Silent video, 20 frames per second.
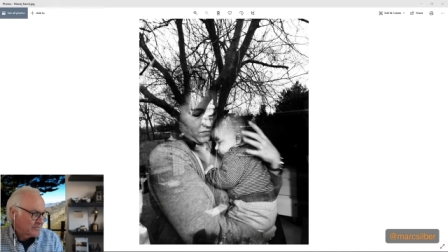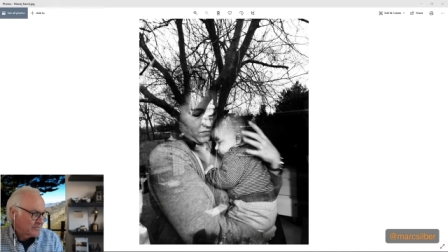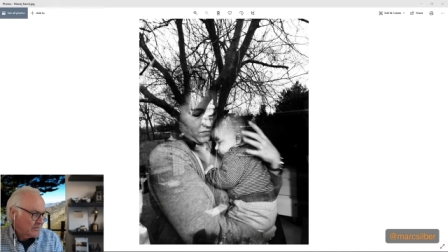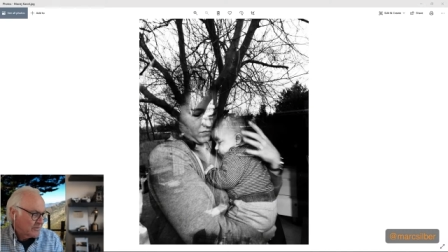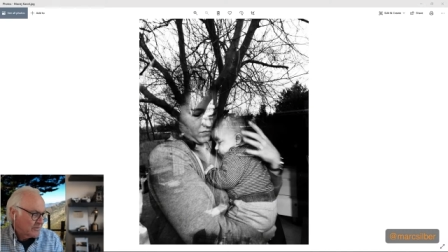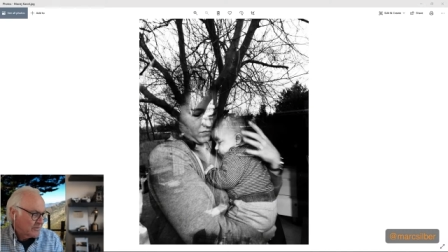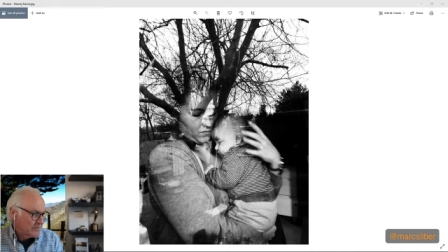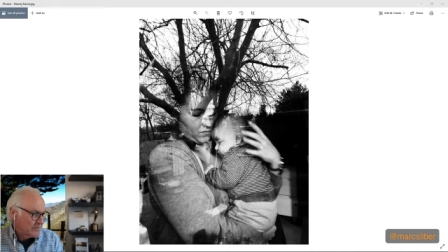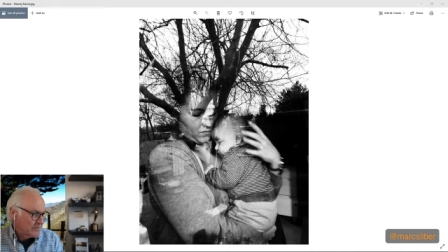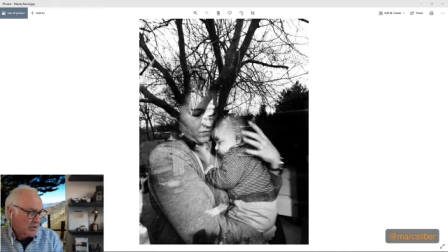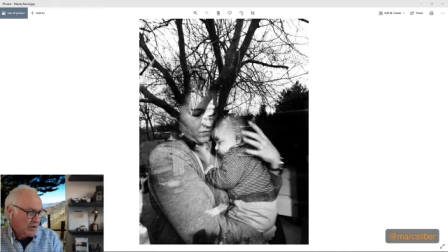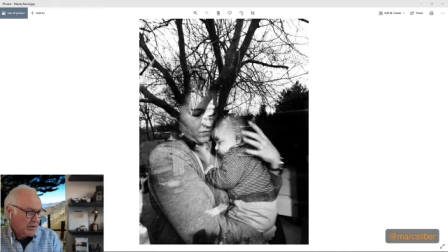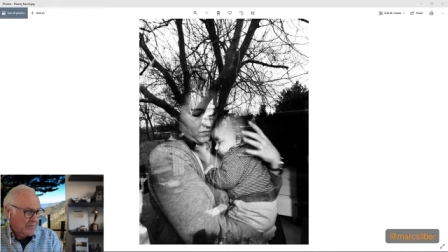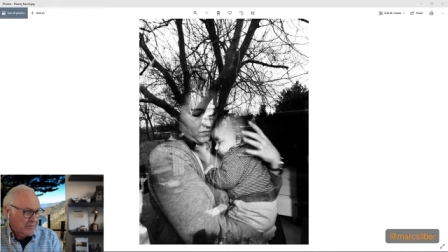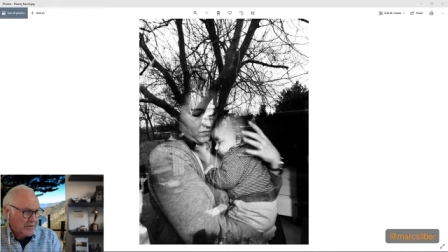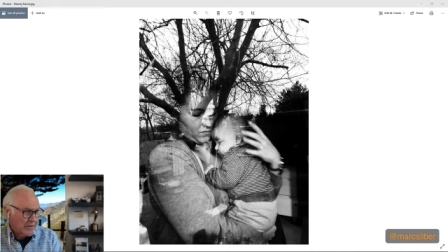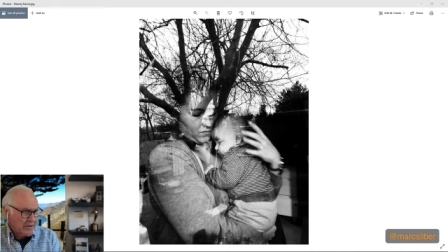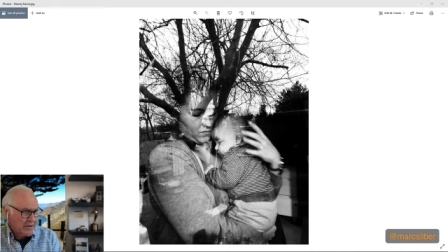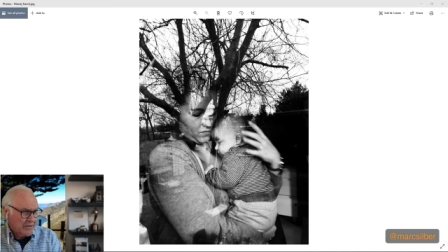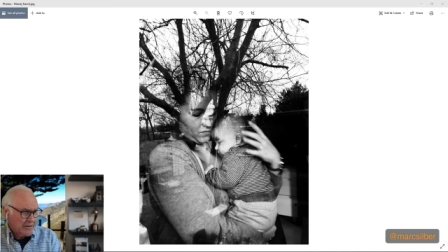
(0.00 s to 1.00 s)
And even with a
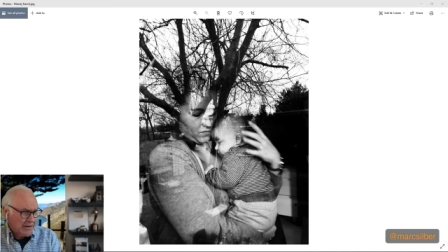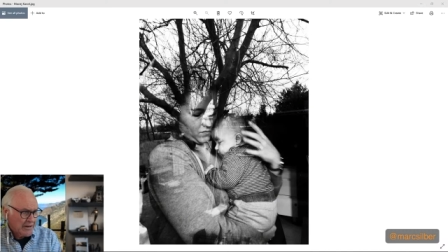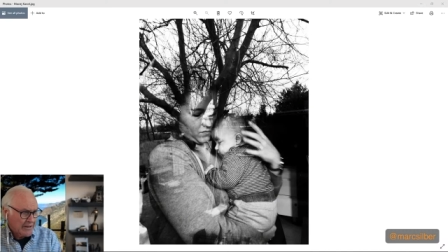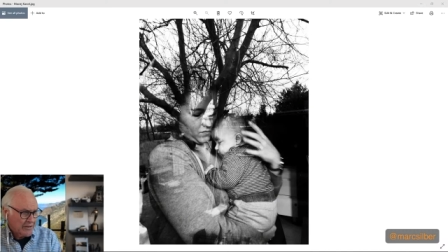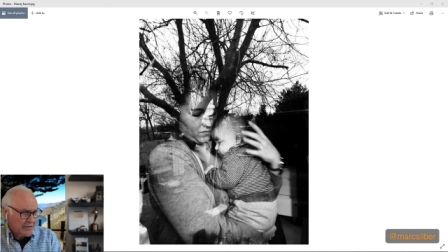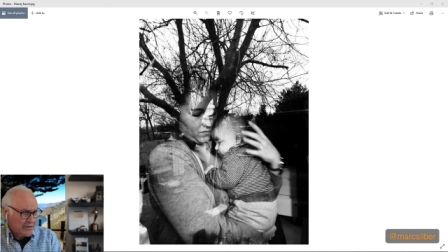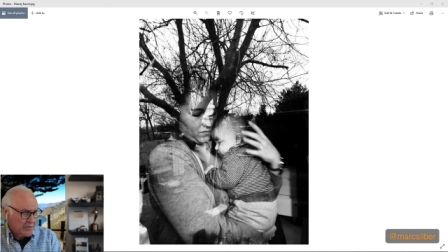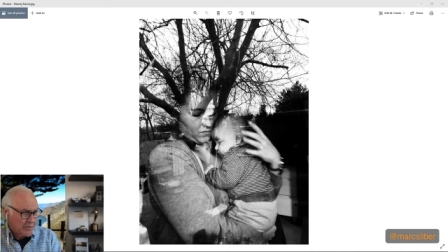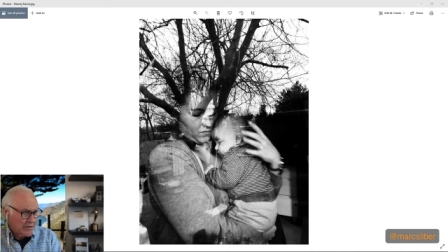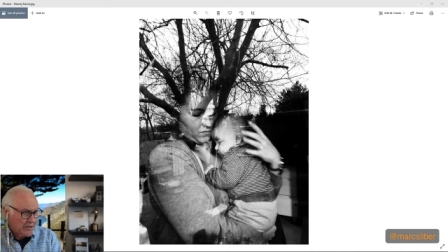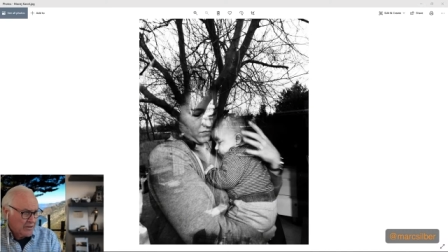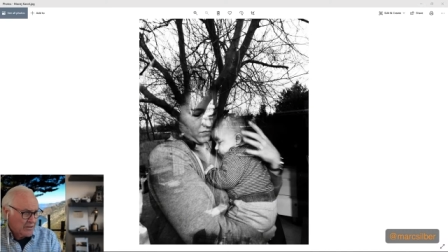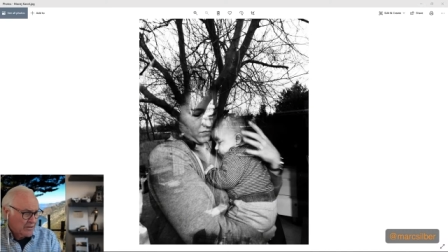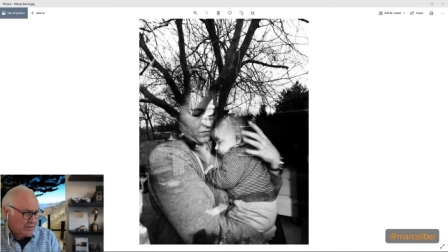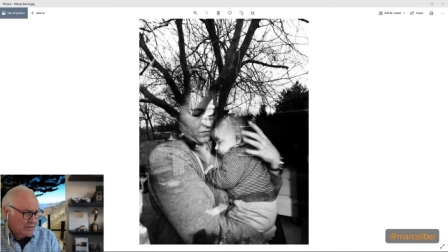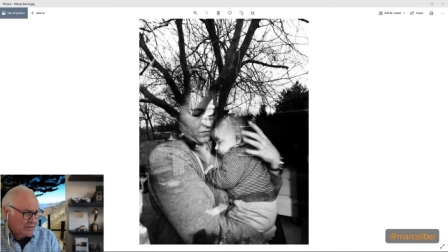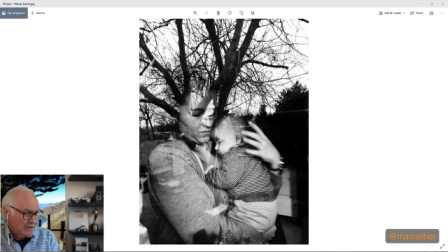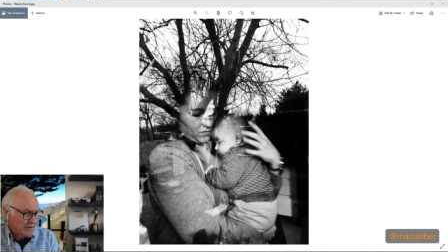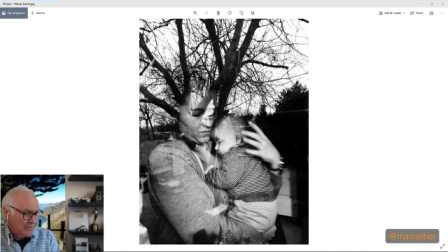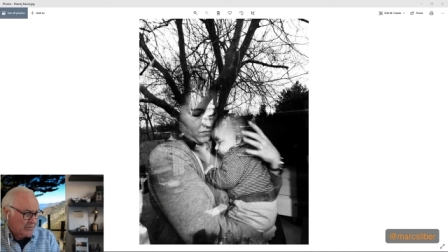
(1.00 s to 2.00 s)
phone, I don't know what you're
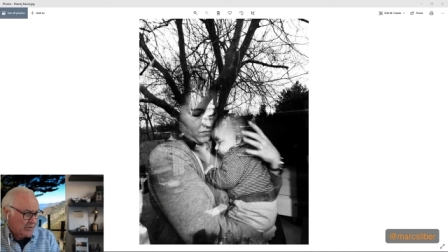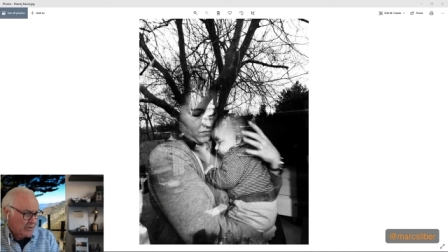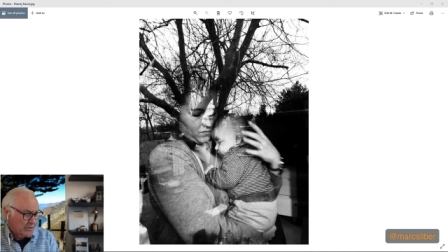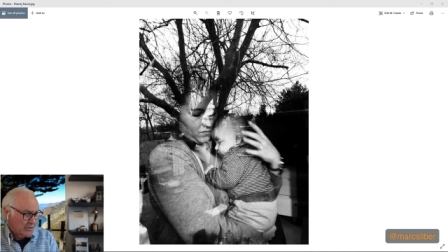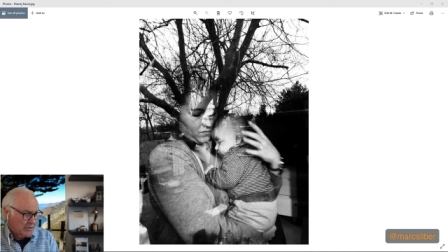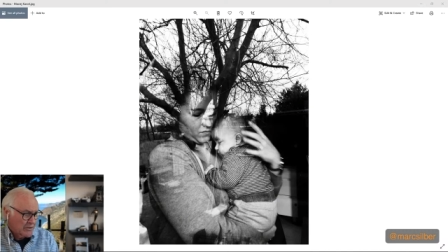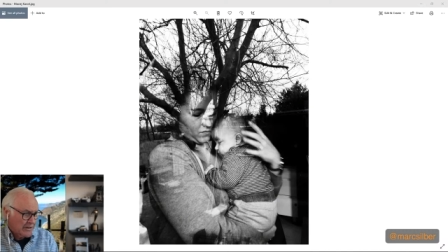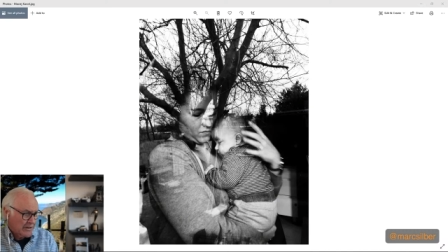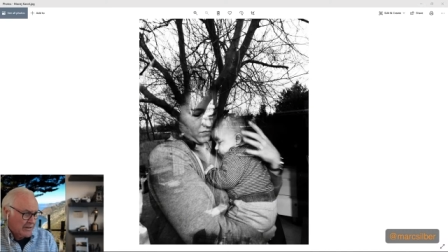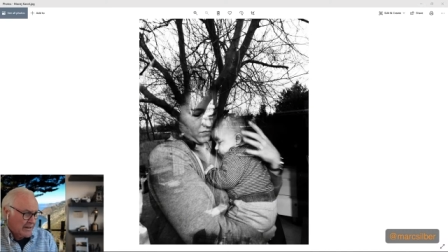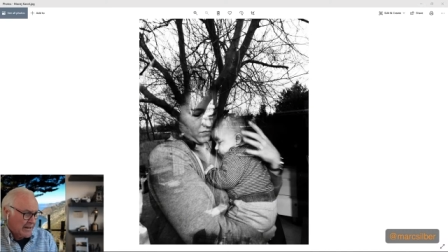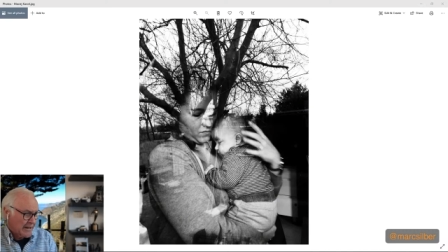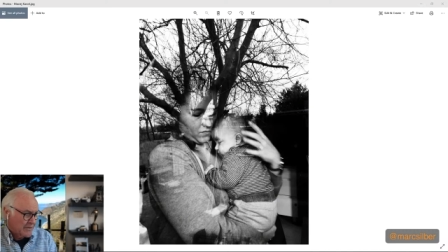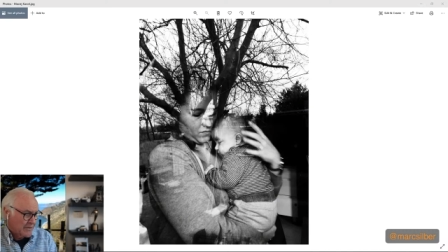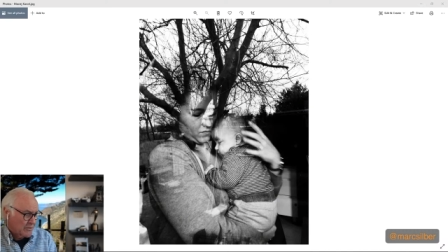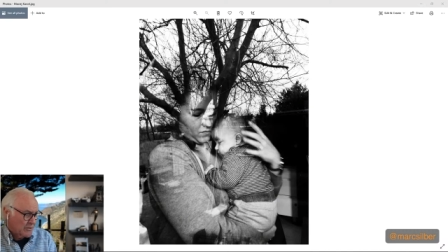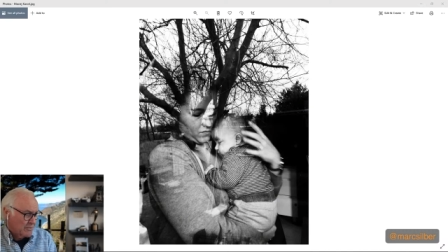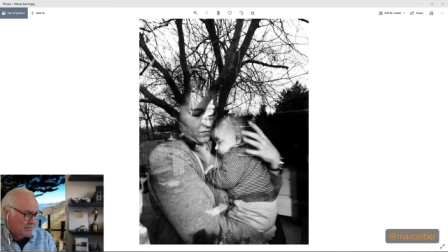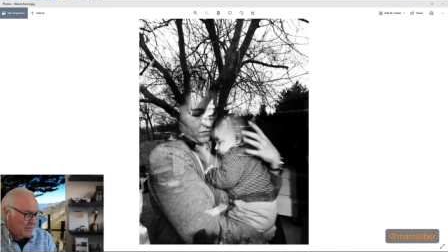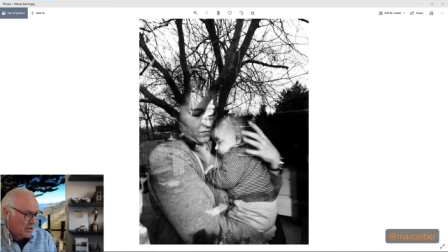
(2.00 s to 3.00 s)
using. If you're using
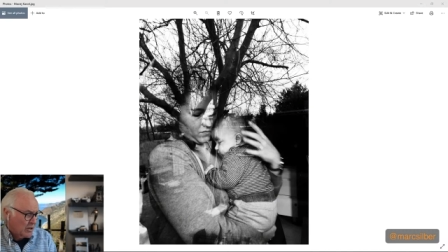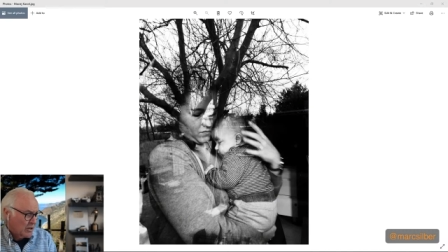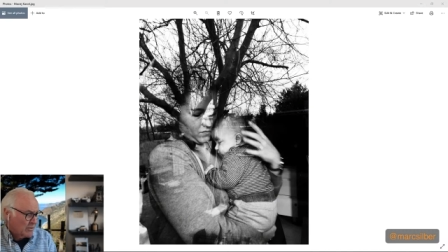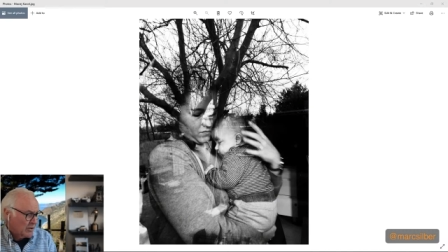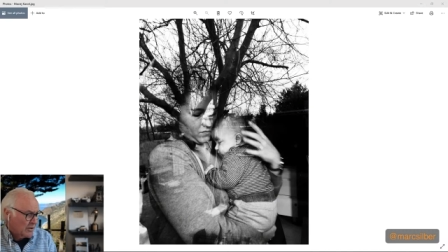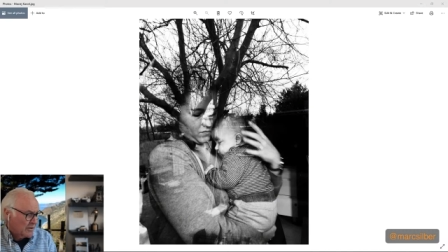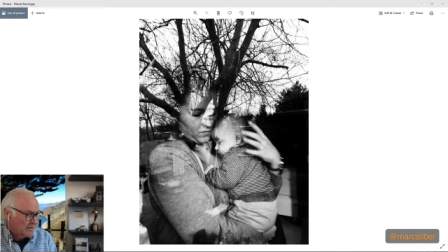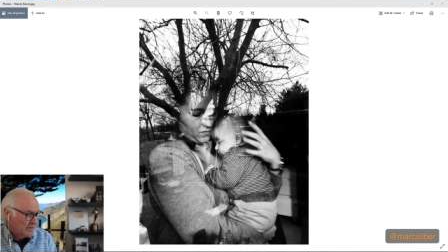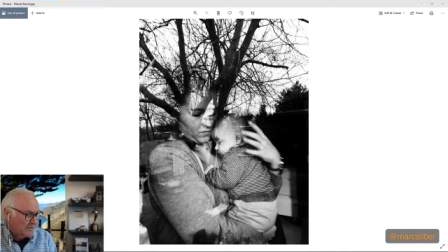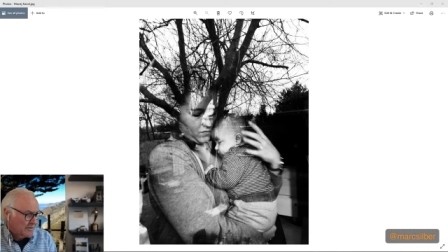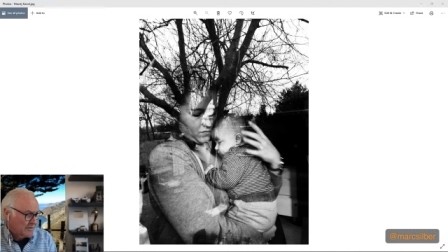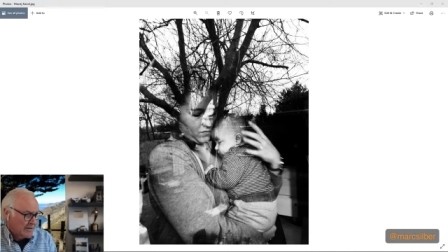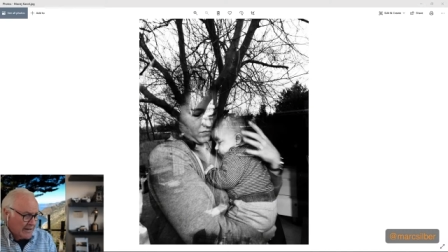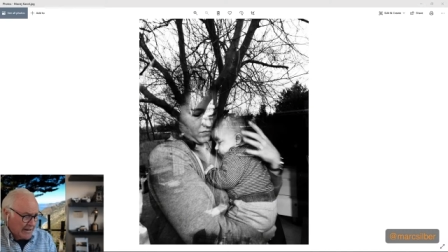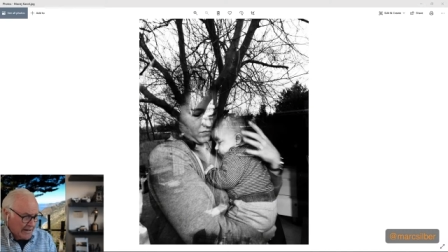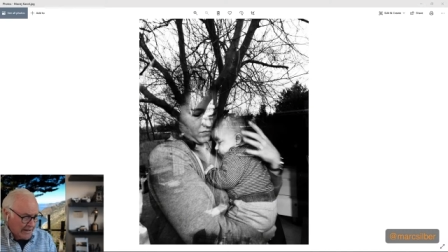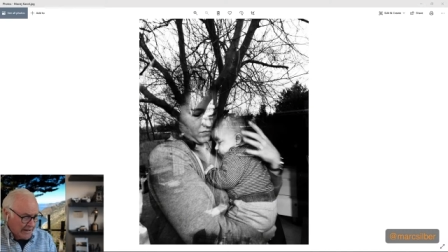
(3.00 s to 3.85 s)
Lightroom Mobile,